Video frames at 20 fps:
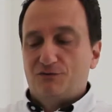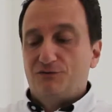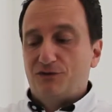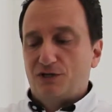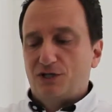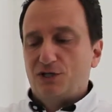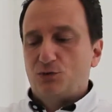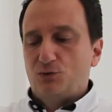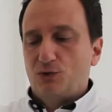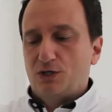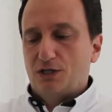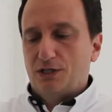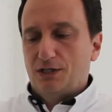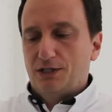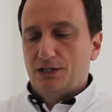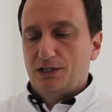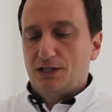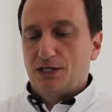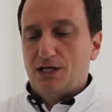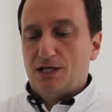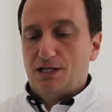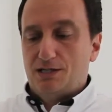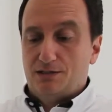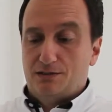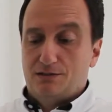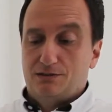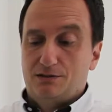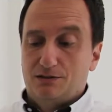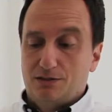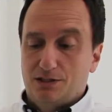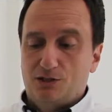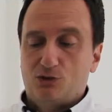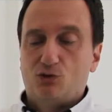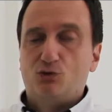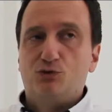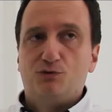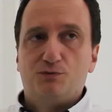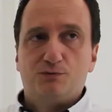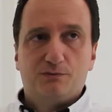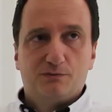very quickly, and it
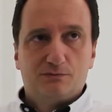could